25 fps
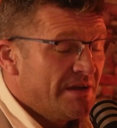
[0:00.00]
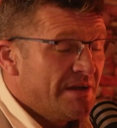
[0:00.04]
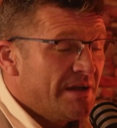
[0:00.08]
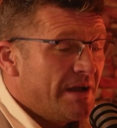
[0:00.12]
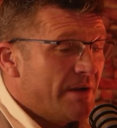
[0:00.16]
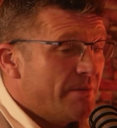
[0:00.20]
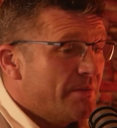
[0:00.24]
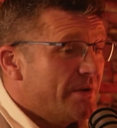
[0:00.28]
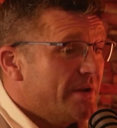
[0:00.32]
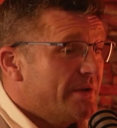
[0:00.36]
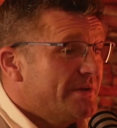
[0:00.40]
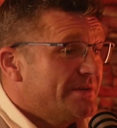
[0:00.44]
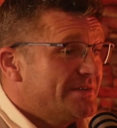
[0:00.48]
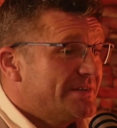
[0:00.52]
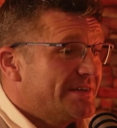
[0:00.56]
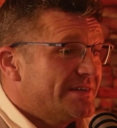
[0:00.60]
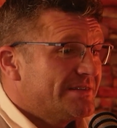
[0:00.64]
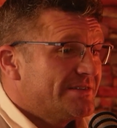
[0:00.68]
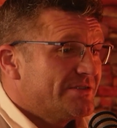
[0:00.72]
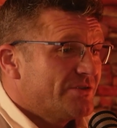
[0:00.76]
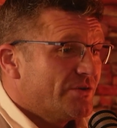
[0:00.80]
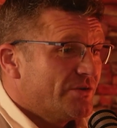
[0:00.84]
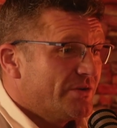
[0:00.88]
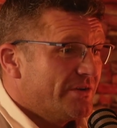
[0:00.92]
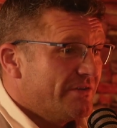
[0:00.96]
And when I say
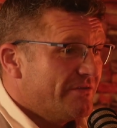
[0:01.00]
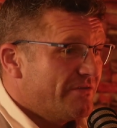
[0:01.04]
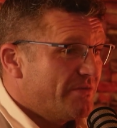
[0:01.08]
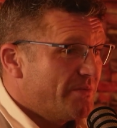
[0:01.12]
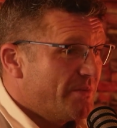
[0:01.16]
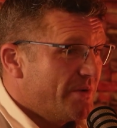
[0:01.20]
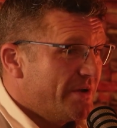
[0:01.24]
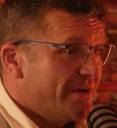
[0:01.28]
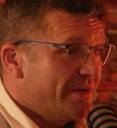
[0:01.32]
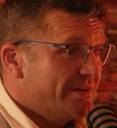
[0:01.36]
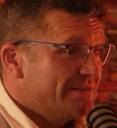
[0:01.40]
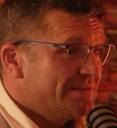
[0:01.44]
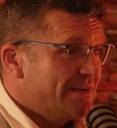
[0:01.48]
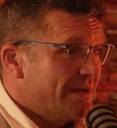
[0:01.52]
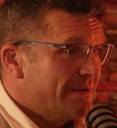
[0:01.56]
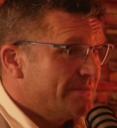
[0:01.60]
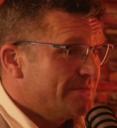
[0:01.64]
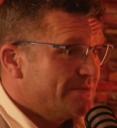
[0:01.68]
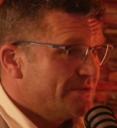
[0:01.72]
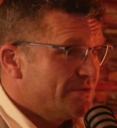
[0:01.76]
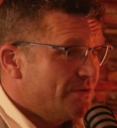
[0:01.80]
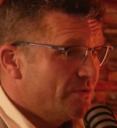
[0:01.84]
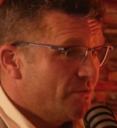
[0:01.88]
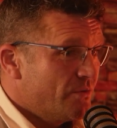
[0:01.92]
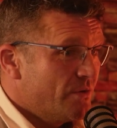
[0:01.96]
studying for my
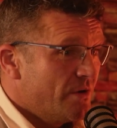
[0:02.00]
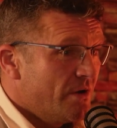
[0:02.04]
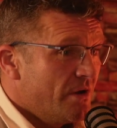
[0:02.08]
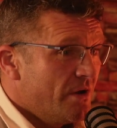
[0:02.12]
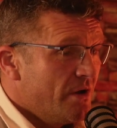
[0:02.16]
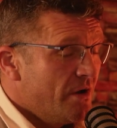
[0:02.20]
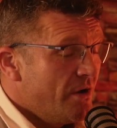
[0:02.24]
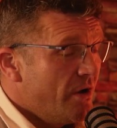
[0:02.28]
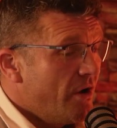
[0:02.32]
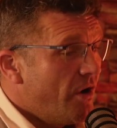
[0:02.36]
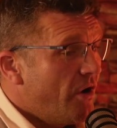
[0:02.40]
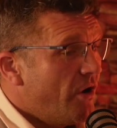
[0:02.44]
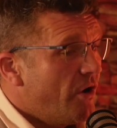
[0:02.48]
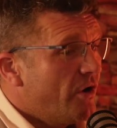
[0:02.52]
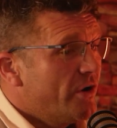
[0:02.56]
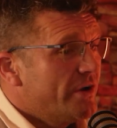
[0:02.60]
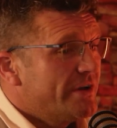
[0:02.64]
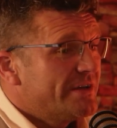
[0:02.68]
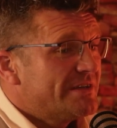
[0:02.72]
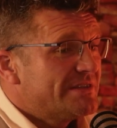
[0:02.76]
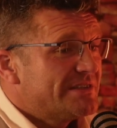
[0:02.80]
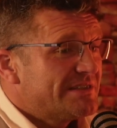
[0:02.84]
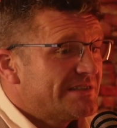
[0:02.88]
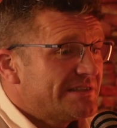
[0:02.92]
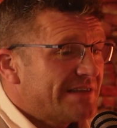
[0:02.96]
exams now, I
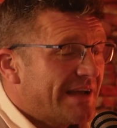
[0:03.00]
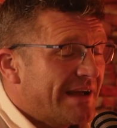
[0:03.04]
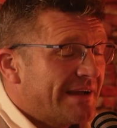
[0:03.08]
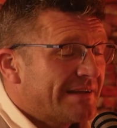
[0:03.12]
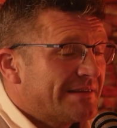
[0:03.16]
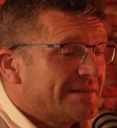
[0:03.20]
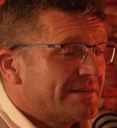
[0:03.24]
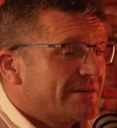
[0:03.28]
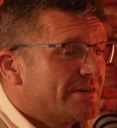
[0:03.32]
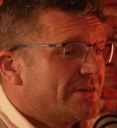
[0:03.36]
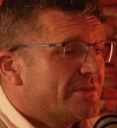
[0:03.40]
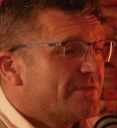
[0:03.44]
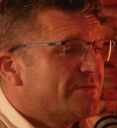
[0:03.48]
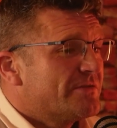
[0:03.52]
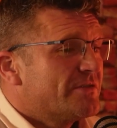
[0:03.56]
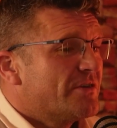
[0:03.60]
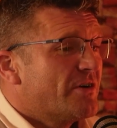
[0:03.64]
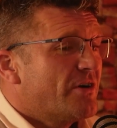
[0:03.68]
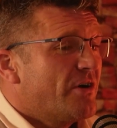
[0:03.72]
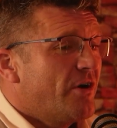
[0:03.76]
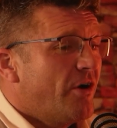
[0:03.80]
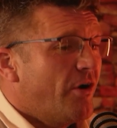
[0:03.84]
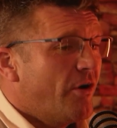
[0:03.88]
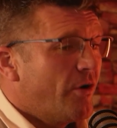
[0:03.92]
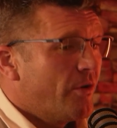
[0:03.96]
sat there for
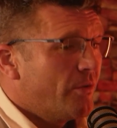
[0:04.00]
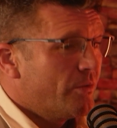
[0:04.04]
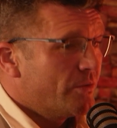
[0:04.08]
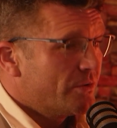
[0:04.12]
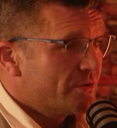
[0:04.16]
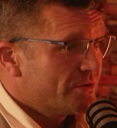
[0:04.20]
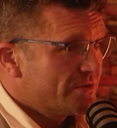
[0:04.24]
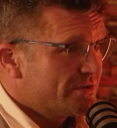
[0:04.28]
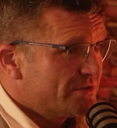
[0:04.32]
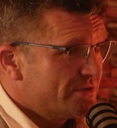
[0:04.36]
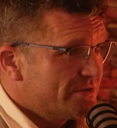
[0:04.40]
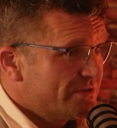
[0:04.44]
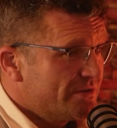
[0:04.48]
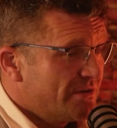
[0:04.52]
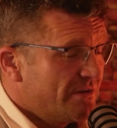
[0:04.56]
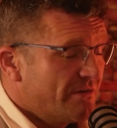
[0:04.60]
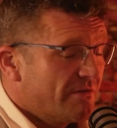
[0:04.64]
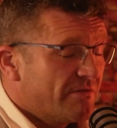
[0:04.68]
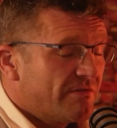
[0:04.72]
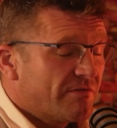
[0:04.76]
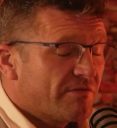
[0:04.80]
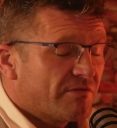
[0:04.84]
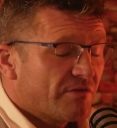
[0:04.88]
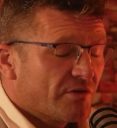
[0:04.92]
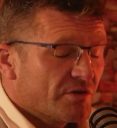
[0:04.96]
hours,
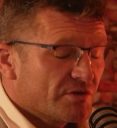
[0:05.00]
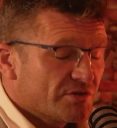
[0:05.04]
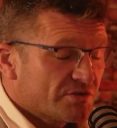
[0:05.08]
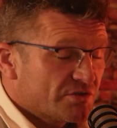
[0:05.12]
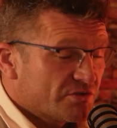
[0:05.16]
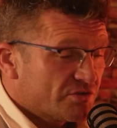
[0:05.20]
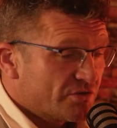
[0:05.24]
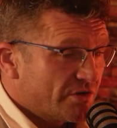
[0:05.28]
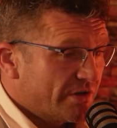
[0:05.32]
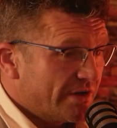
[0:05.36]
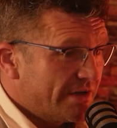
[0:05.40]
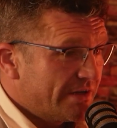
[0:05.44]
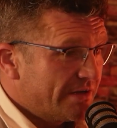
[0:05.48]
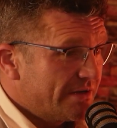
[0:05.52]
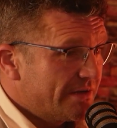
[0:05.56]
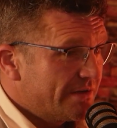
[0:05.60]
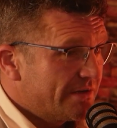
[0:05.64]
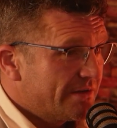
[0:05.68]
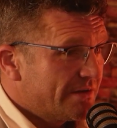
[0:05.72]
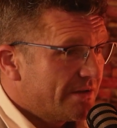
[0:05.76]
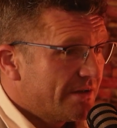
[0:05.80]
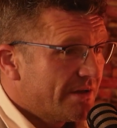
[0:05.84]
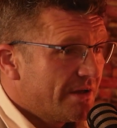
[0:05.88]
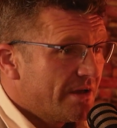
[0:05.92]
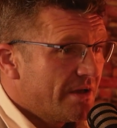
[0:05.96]

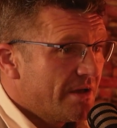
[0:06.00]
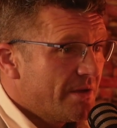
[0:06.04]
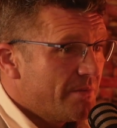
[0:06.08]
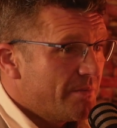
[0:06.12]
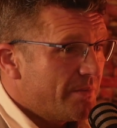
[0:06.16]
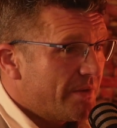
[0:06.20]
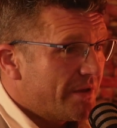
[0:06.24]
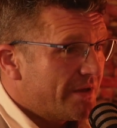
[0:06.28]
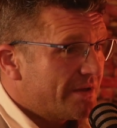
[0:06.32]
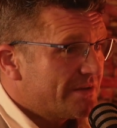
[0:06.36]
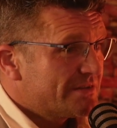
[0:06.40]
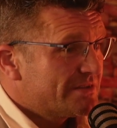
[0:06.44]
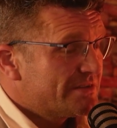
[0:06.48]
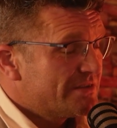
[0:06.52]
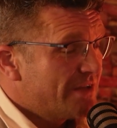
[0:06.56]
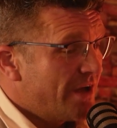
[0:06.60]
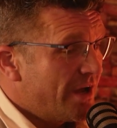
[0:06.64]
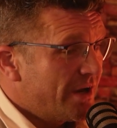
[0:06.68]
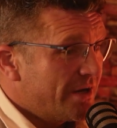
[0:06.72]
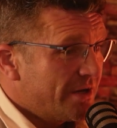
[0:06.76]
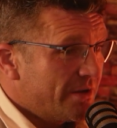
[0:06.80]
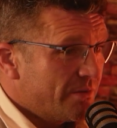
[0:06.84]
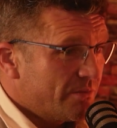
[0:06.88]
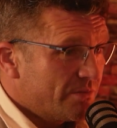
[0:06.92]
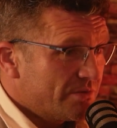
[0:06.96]
frustrated because
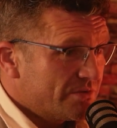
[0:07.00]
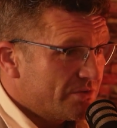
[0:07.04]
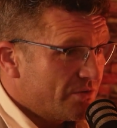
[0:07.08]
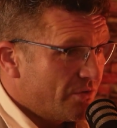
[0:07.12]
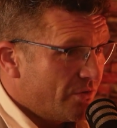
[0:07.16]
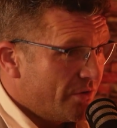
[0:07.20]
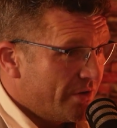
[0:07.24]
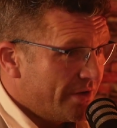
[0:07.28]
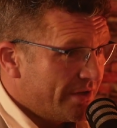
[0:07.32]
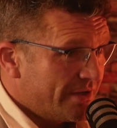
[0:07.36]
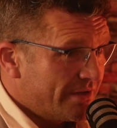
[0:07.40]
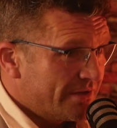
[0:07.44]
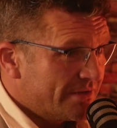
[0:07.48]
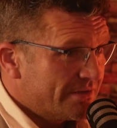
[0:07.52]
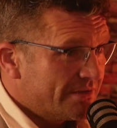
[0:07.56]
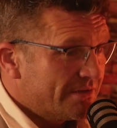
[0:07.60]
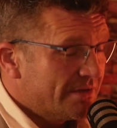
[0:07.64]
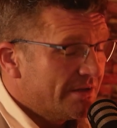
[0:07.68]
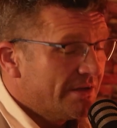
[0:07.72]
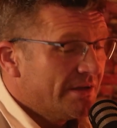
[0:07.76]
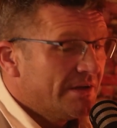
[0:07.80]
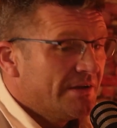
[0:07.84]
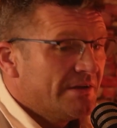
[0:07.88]
nothing was going in.